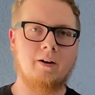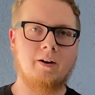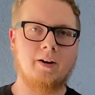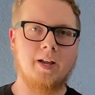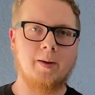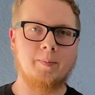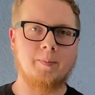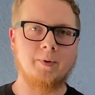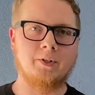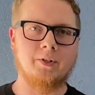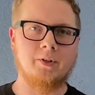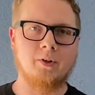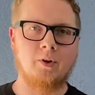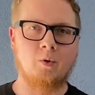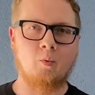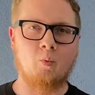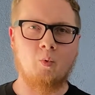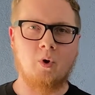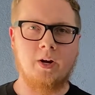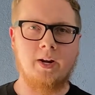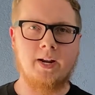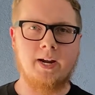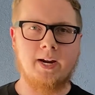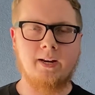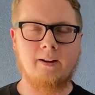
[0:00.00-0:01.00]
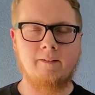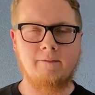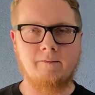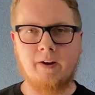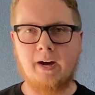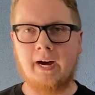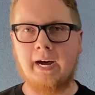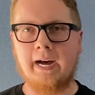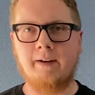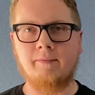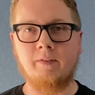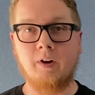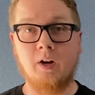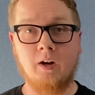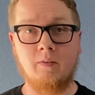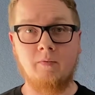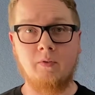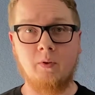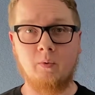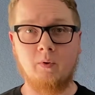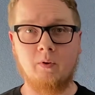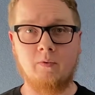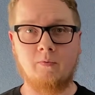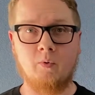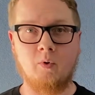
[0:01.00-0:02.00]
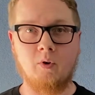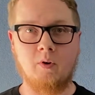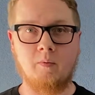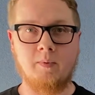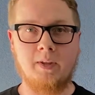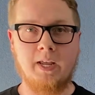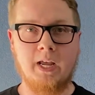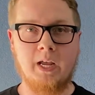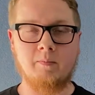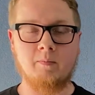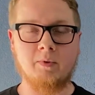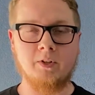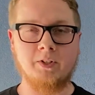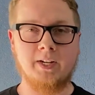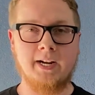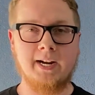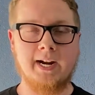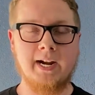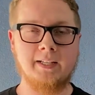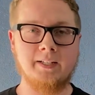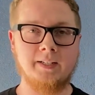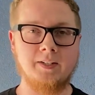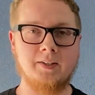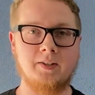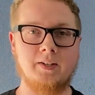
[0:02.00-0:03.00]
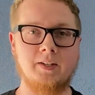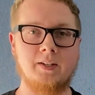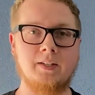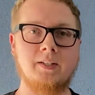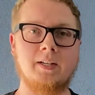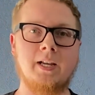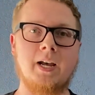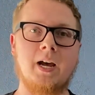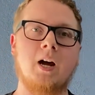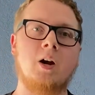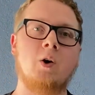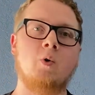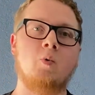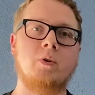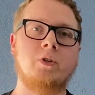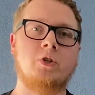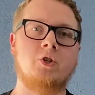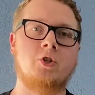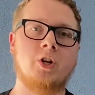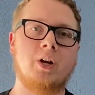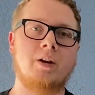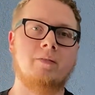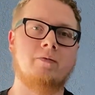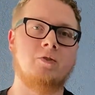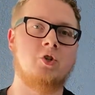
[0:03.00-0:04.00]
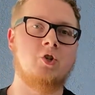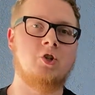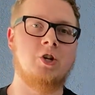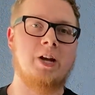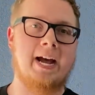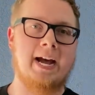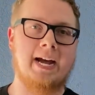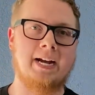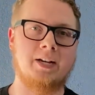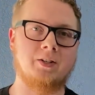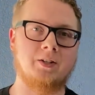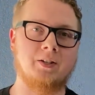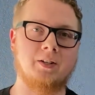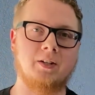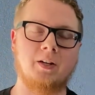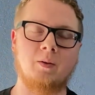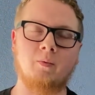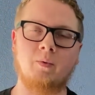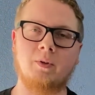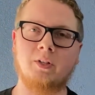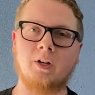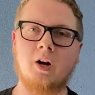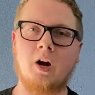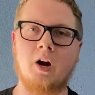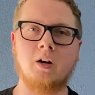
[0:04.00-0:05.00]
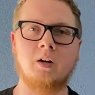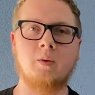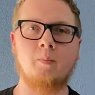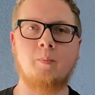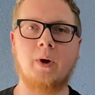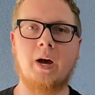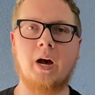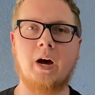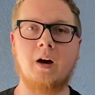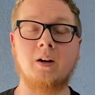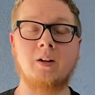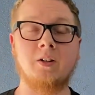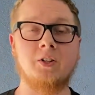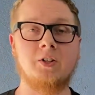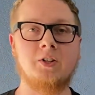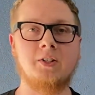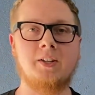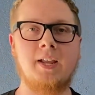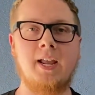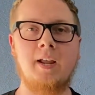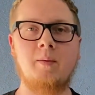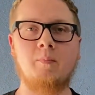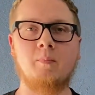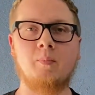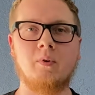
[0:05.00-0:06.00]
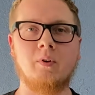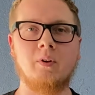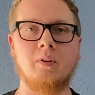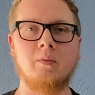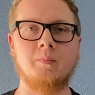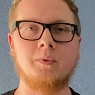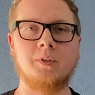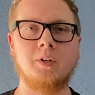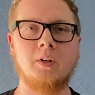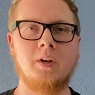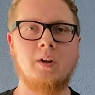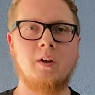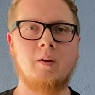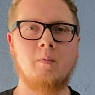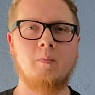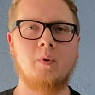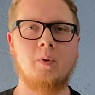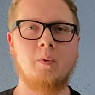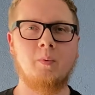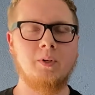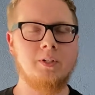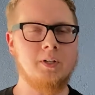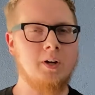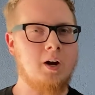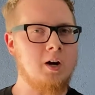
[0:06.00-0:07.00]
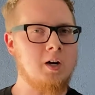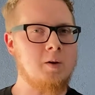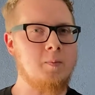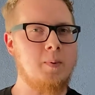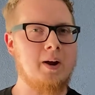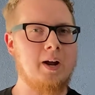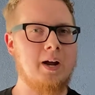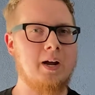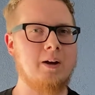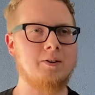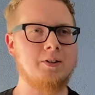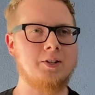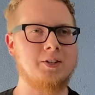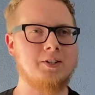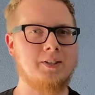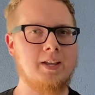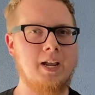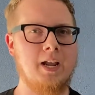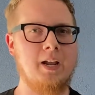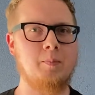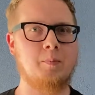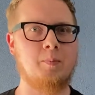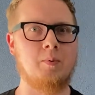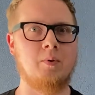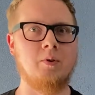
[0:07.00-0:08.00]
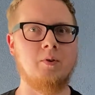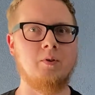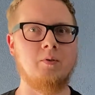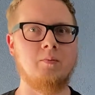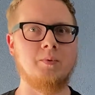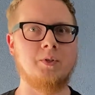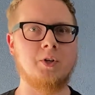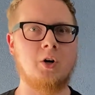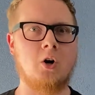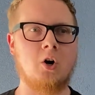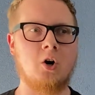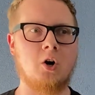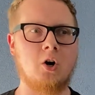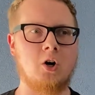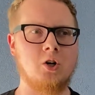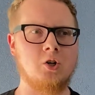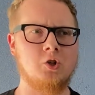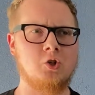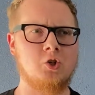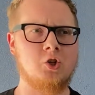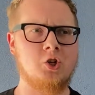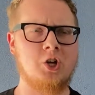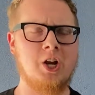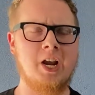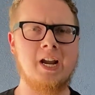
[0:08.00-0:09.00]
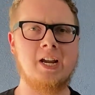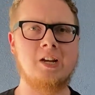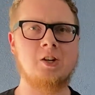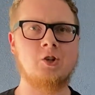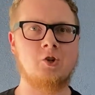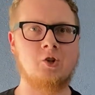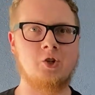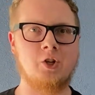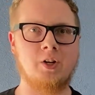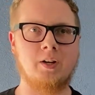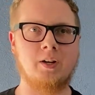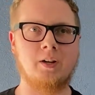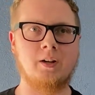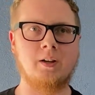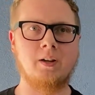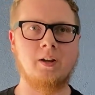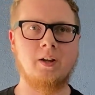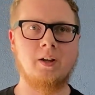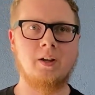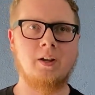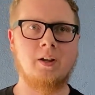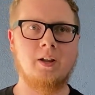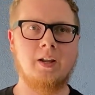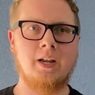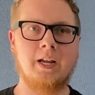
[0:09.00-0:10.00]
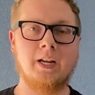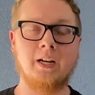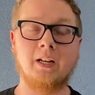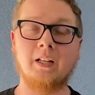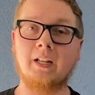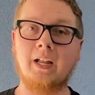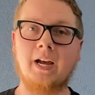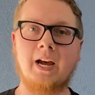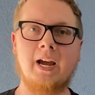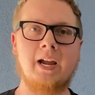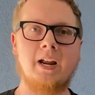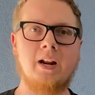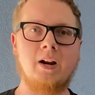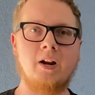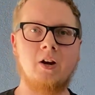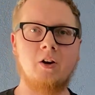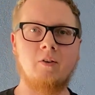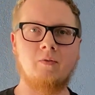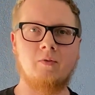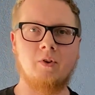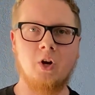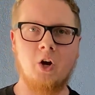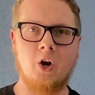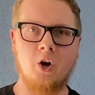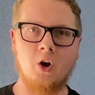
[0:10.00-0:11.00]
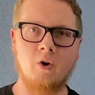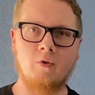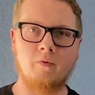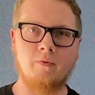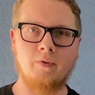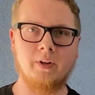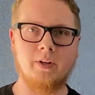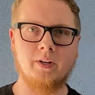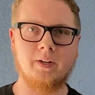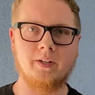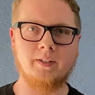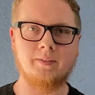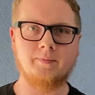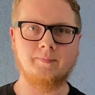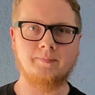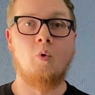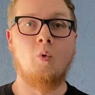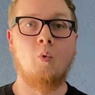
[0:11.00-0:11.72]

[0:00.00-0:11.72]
on episode 195 of The Reformed Gamers, I got to sit down with Jeff Jackson and we talked about escape rooms, but we talked about how escape rooms are changing in light of COVID.